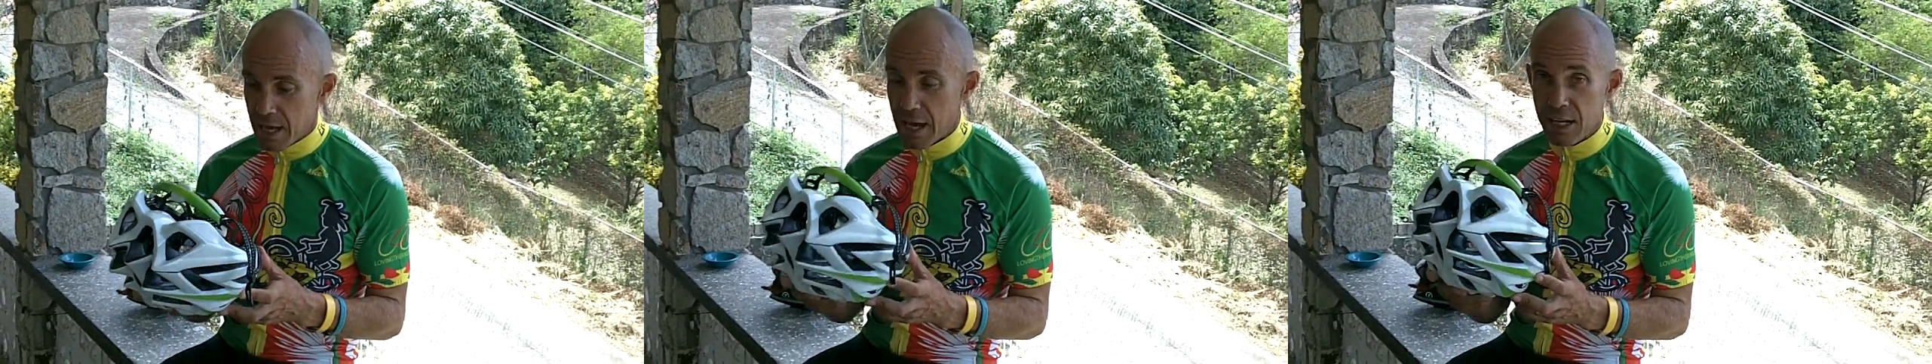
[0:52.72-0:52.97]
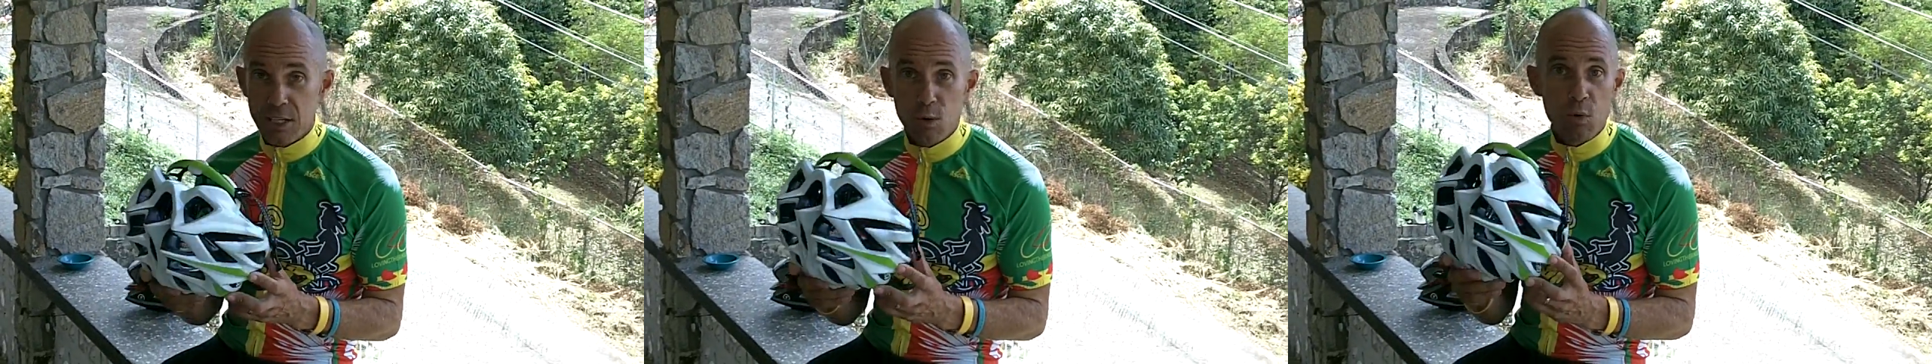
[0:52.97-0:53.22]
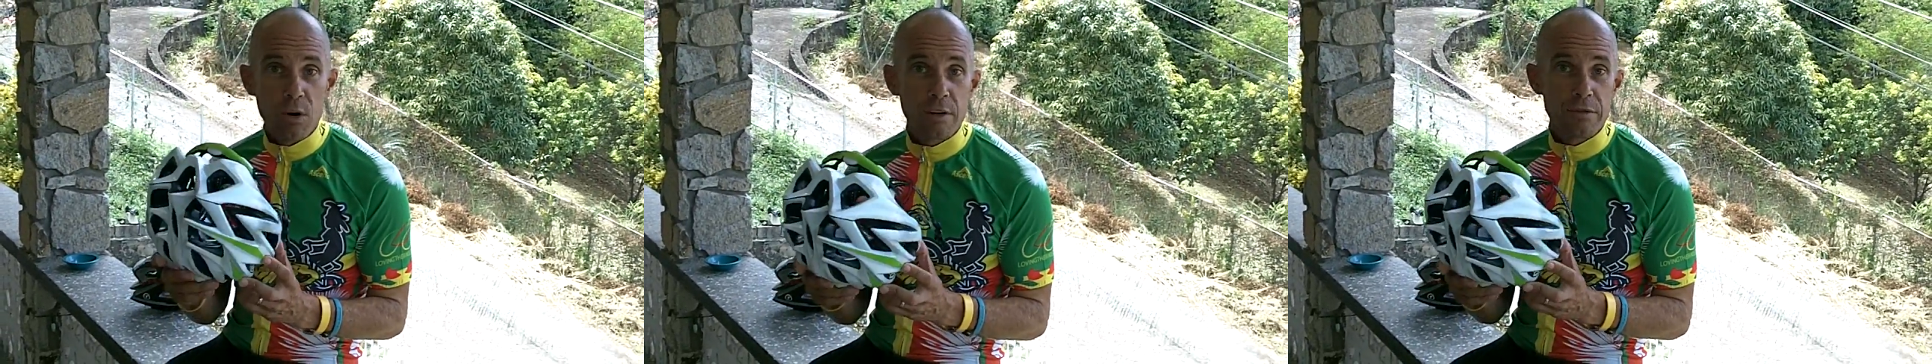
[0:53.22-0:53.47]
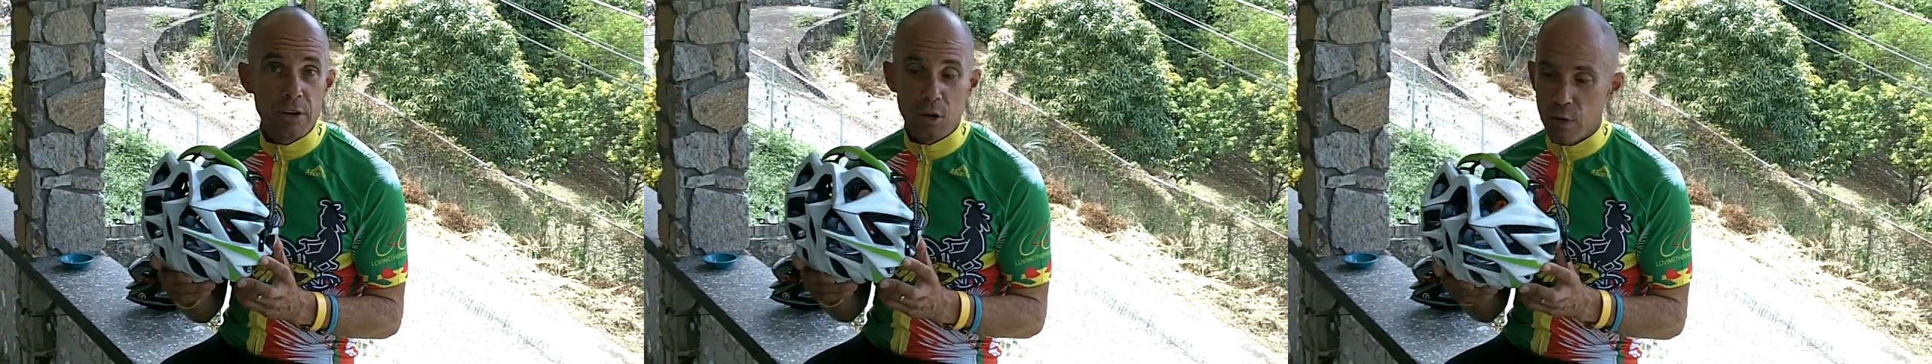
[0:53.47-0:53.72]
I actually wore
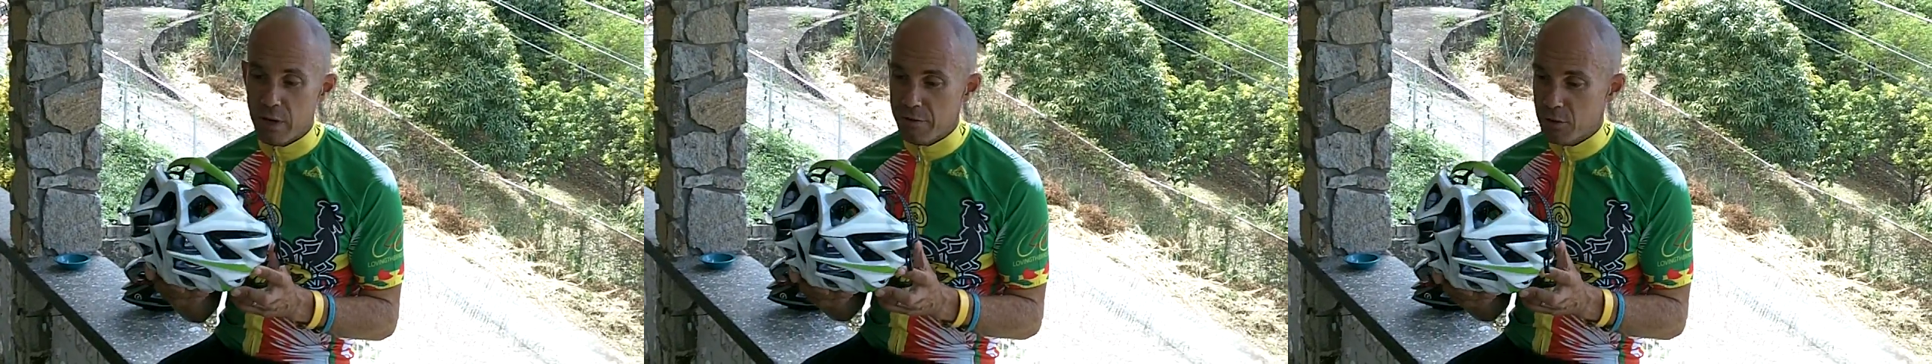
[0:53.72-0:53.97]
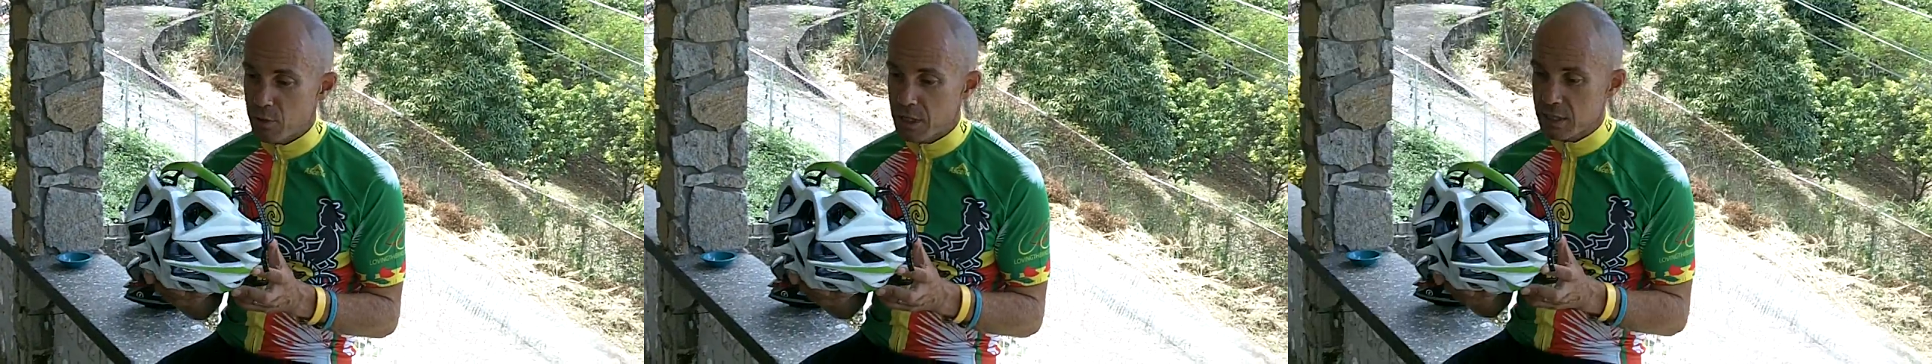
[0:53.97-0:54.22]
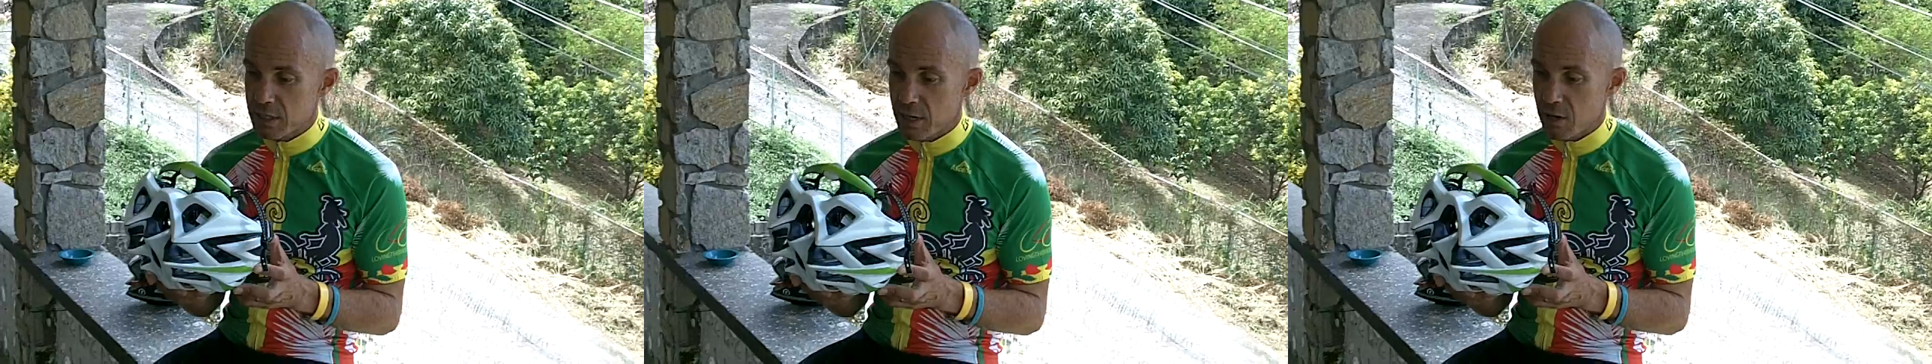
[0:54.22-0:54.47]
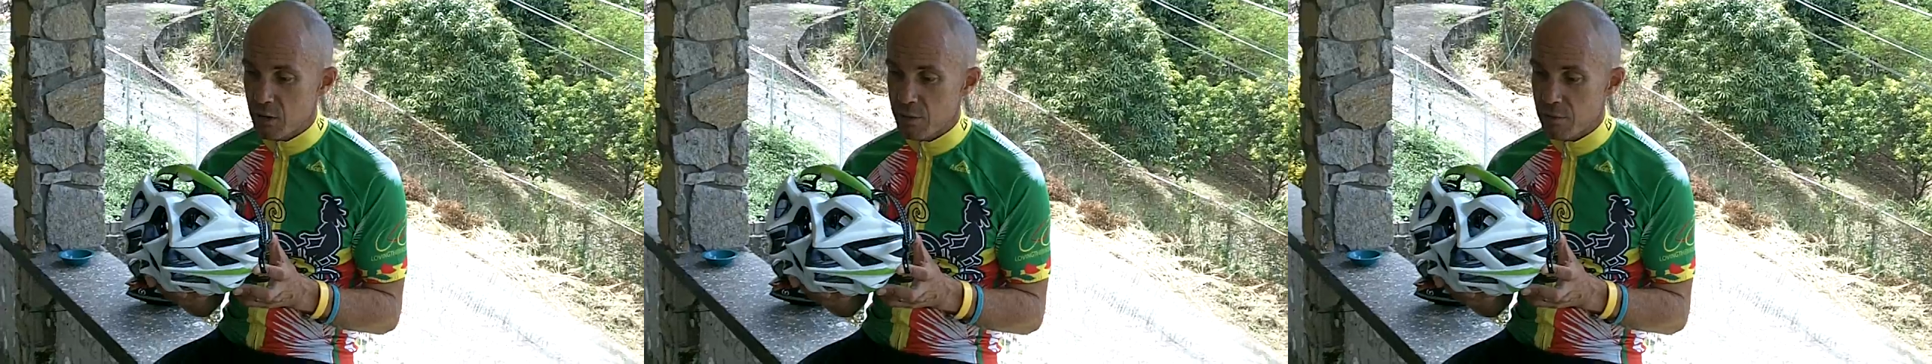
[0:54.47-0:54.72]
it for quite a few weeks
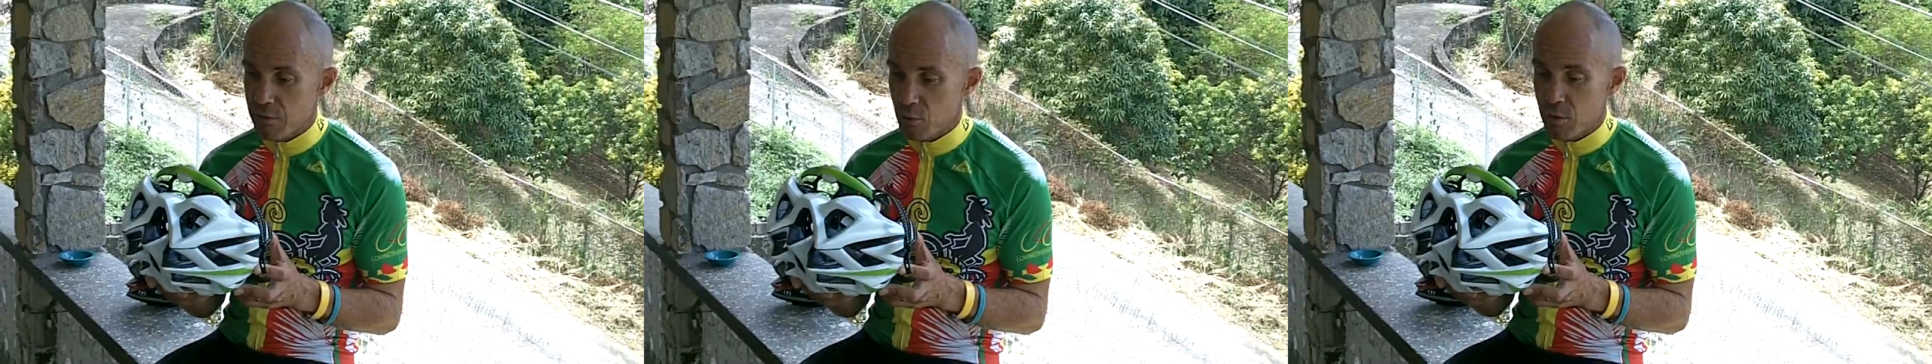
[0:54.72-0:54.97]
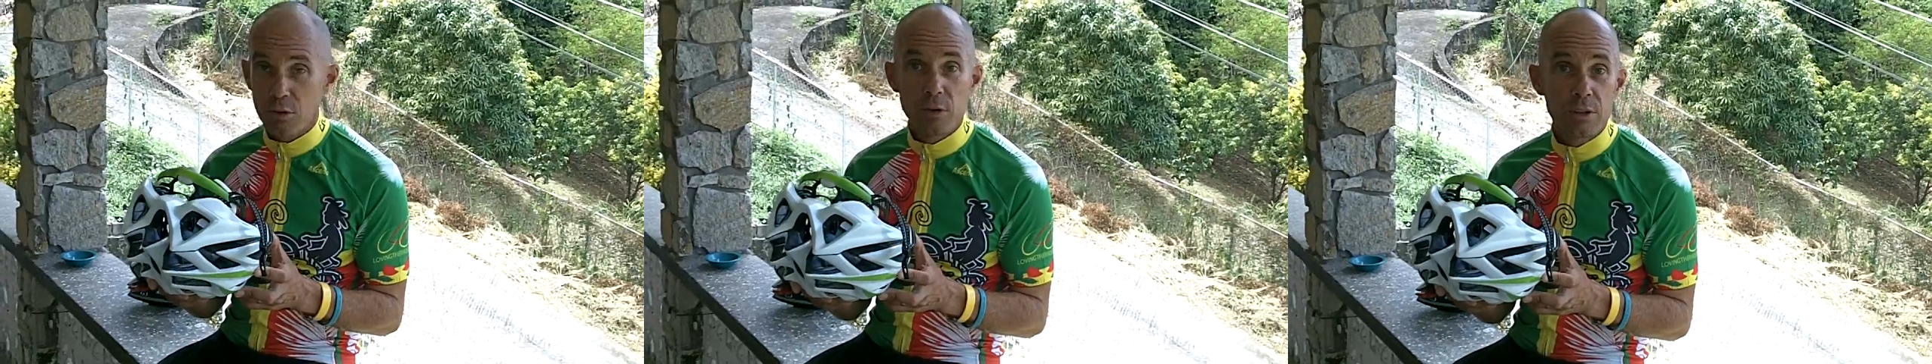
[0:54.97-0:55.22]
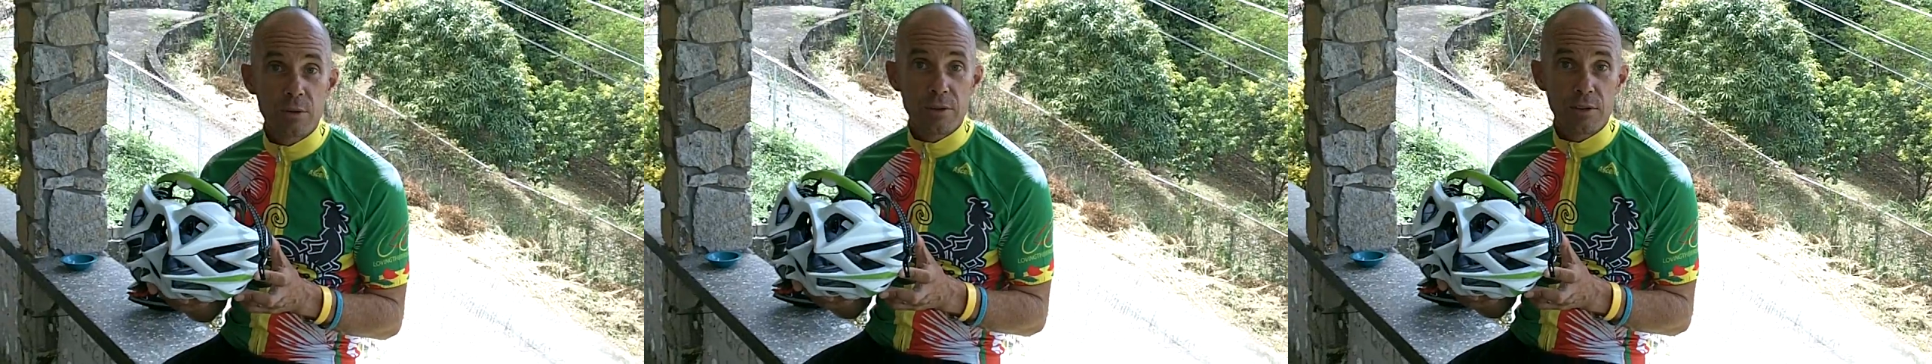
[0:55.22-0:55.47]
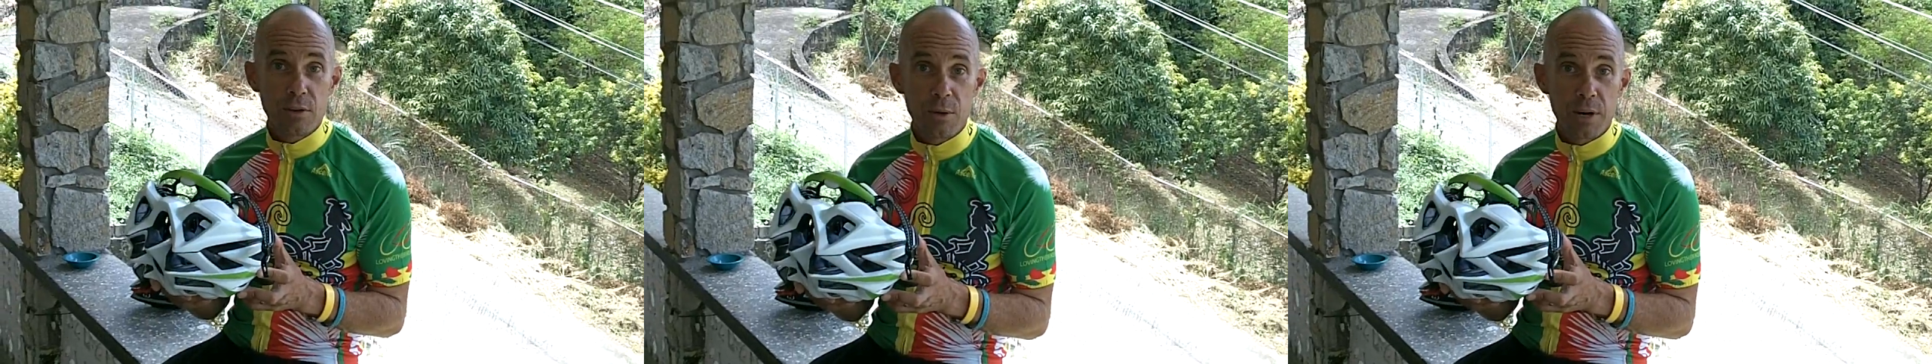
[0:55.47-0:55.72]
now before doing the review.